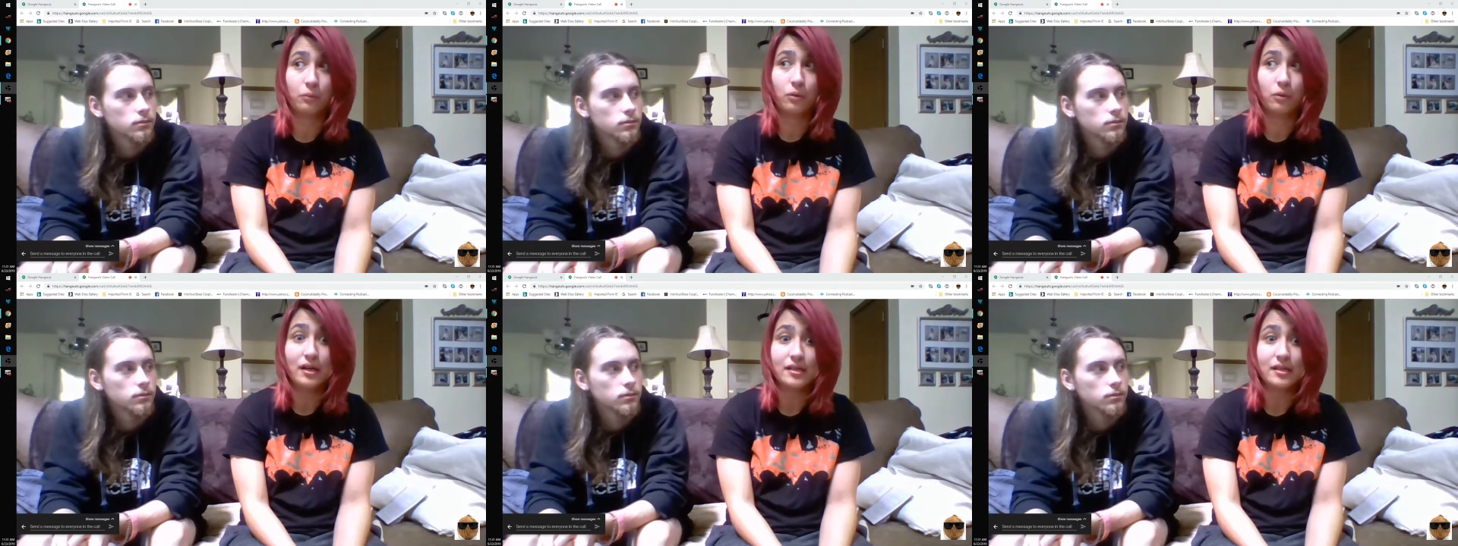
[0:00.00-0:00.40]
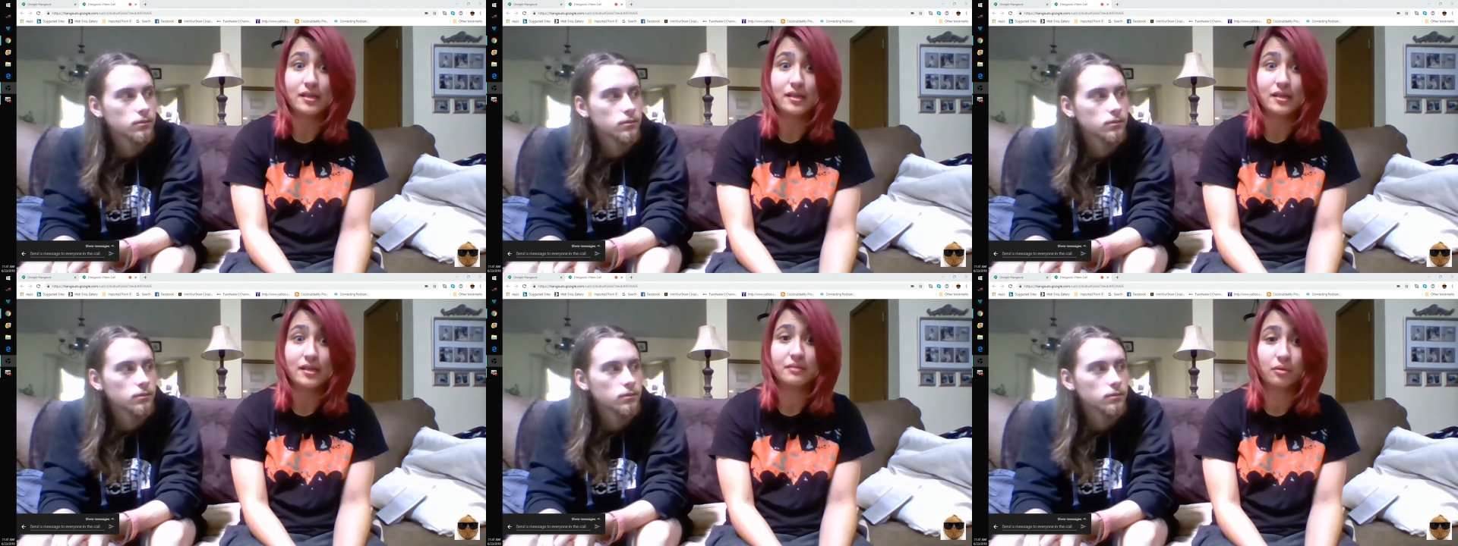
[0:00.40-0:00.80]
Speaker 1: I want to
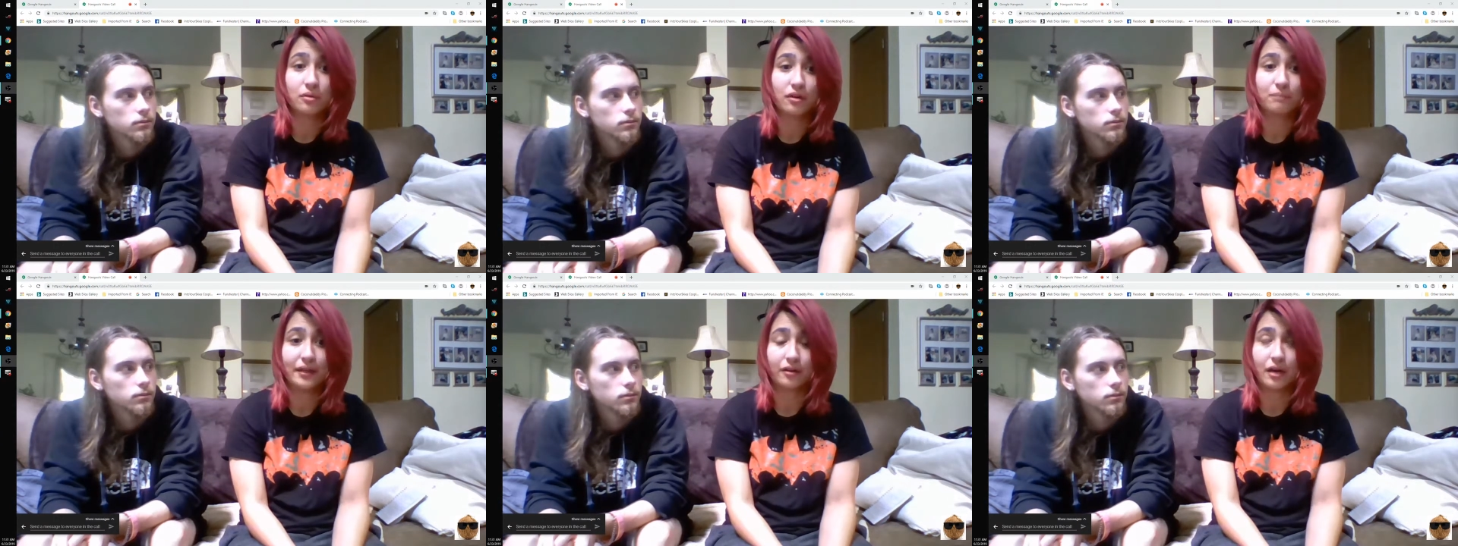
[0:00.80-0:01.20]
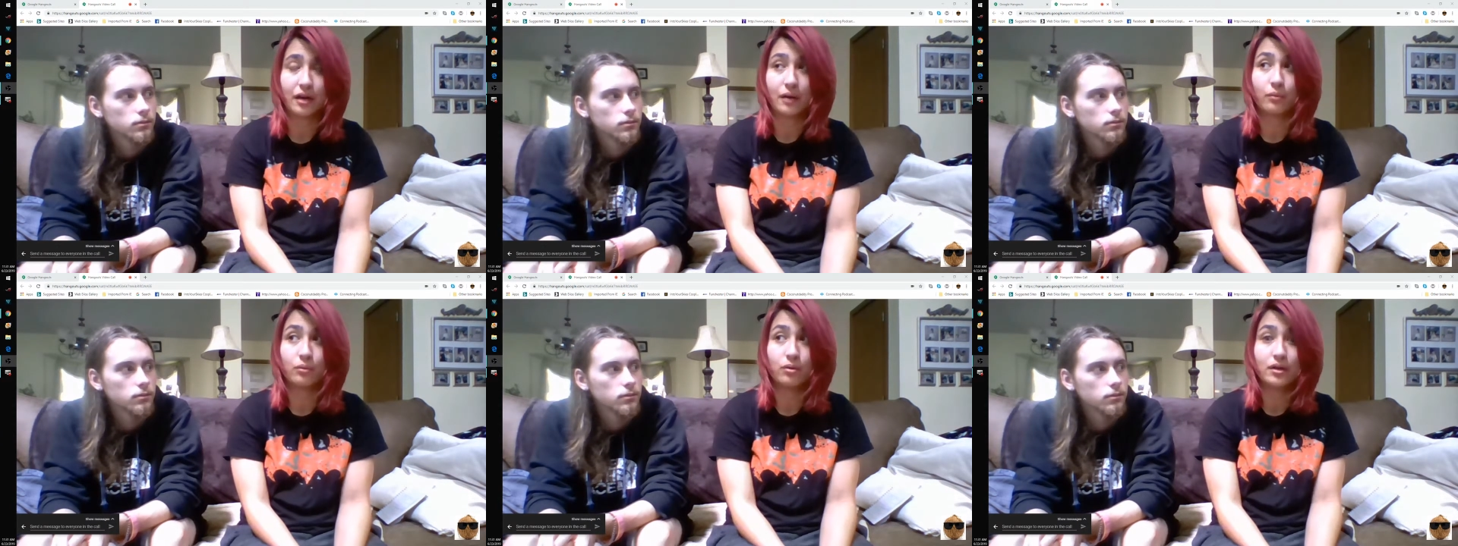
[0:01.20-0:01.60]
see more of
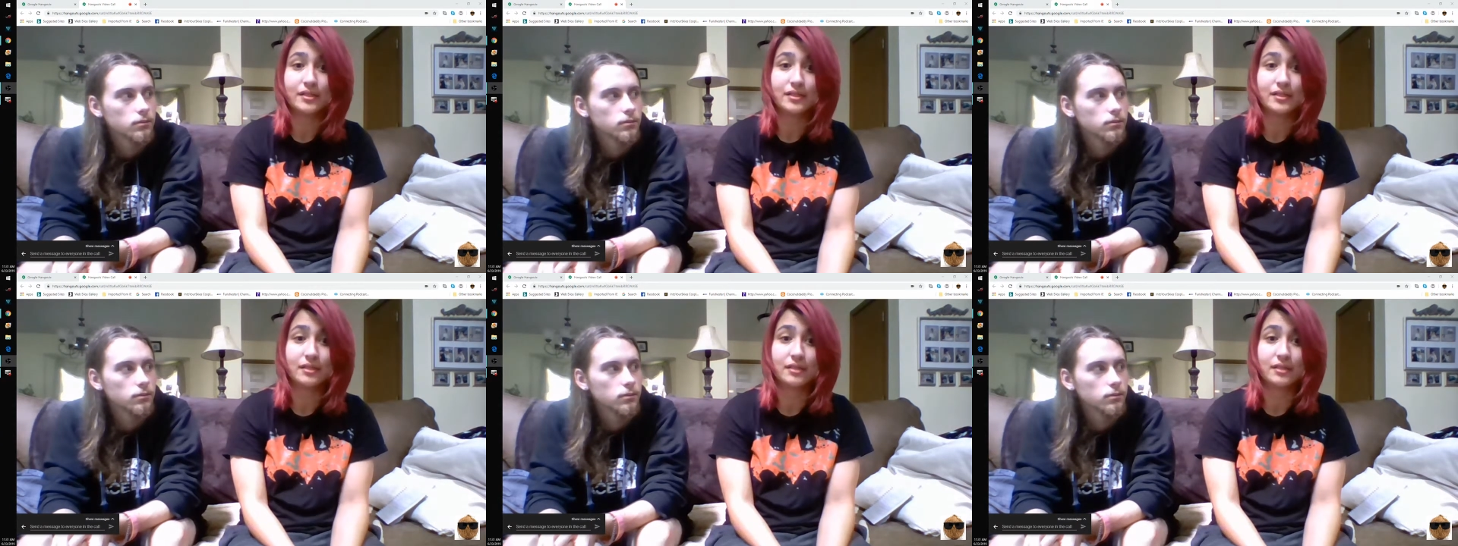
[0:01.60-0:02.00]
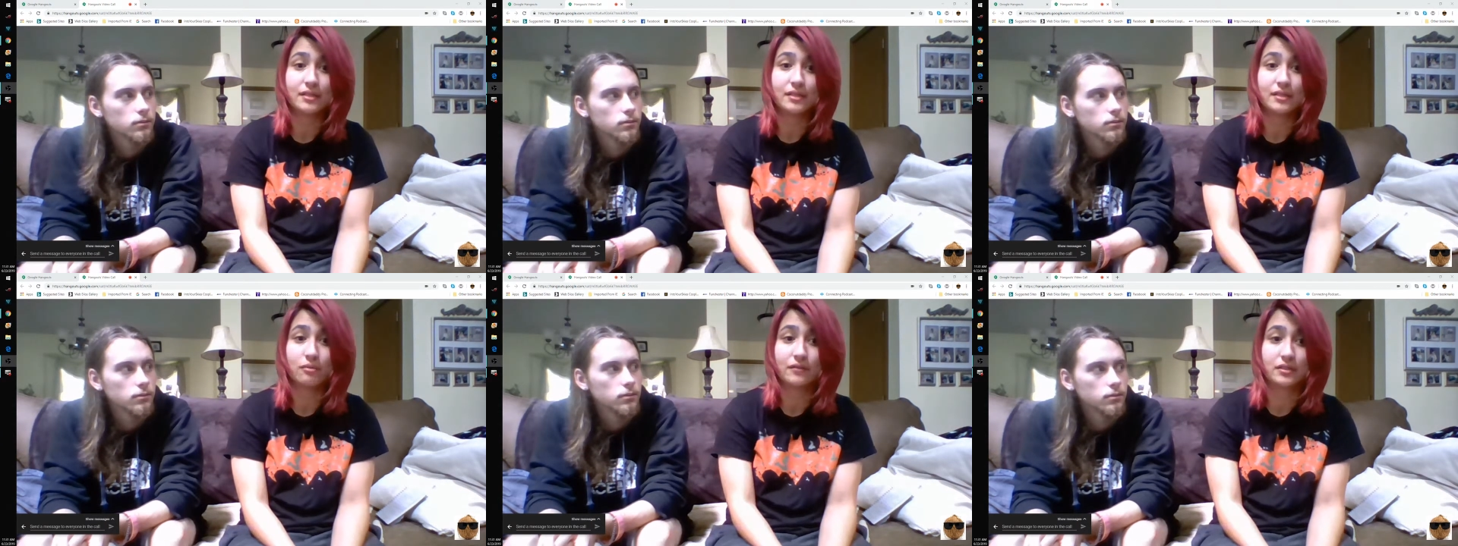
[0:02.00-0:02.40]
Peter. I want to see
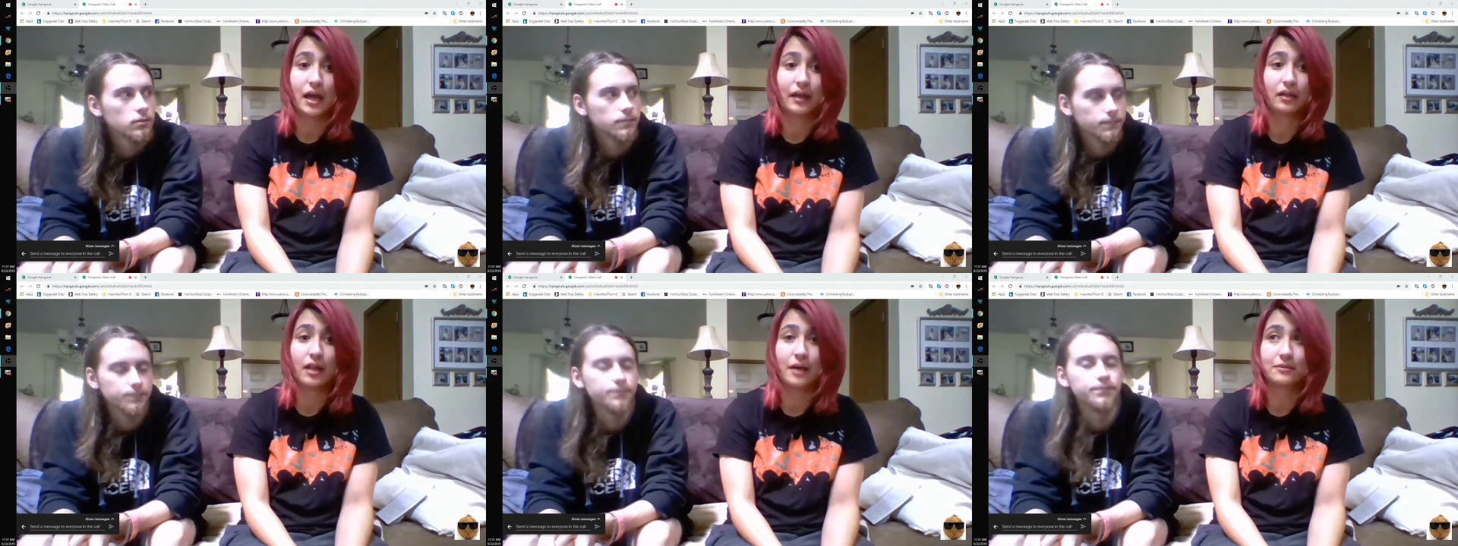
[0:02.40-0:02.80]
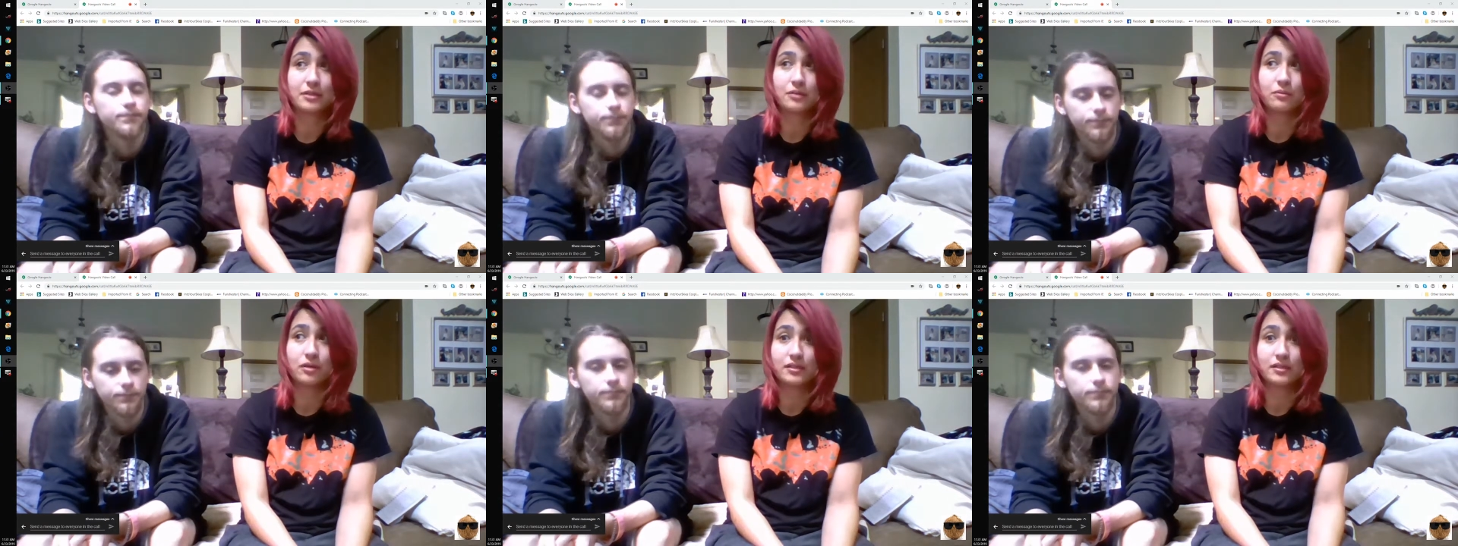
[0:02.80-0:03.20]
more of
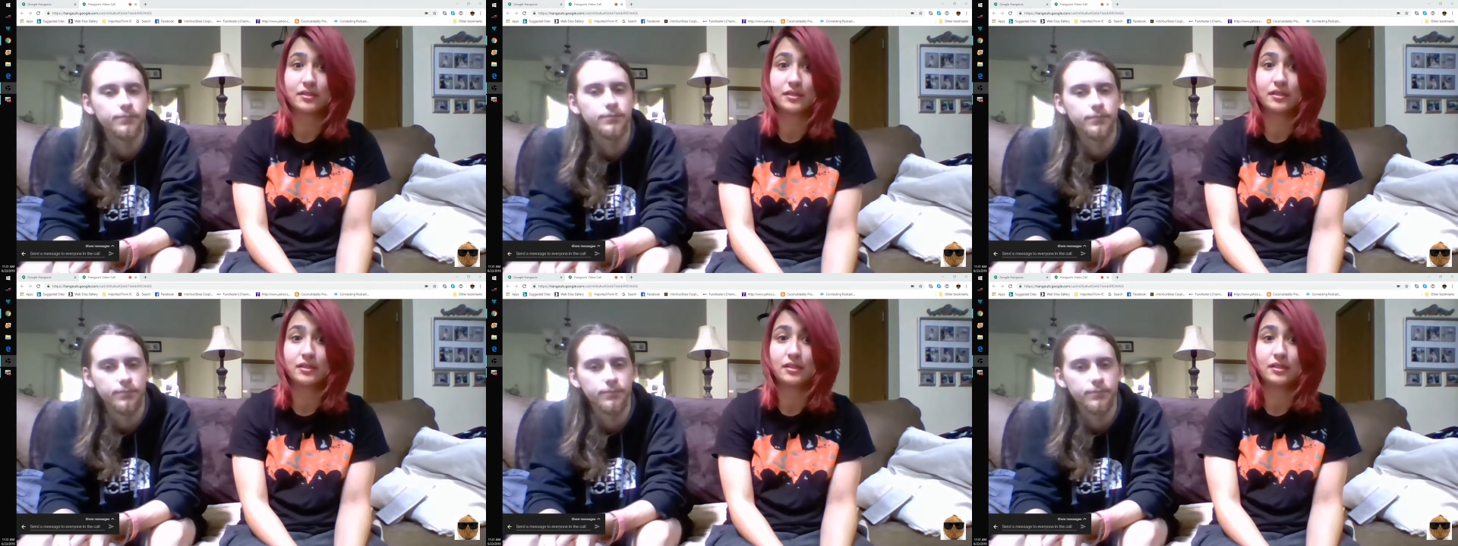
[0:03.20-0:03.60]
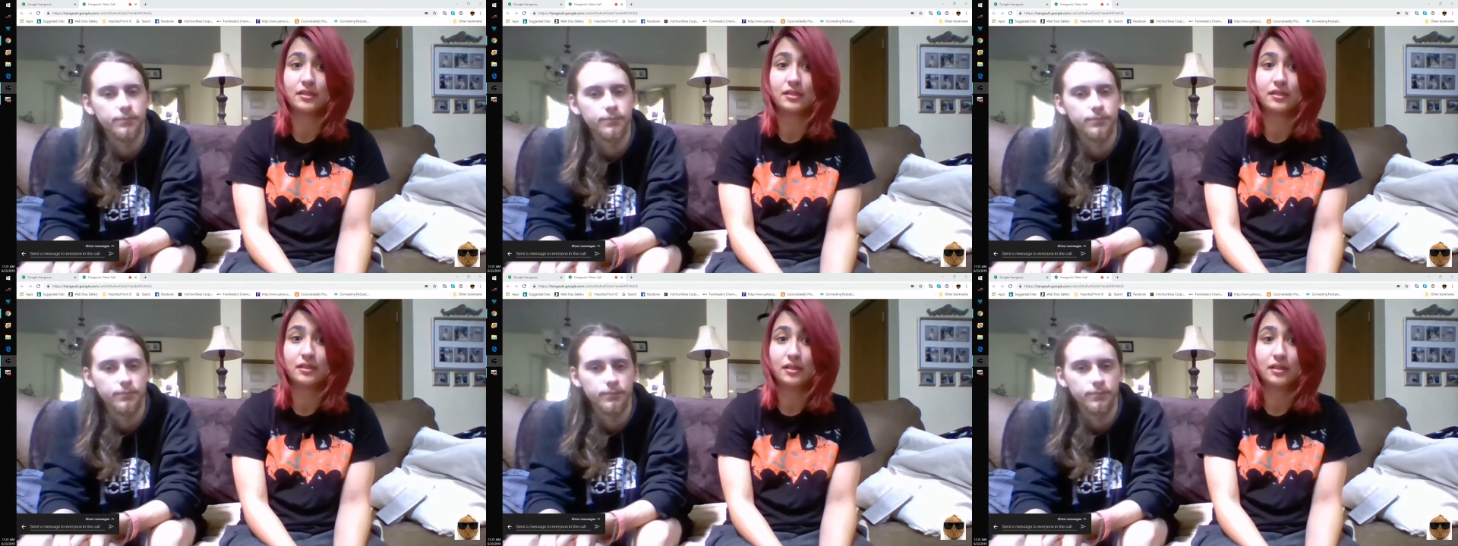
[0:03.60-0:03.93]
Cyclops. I want to see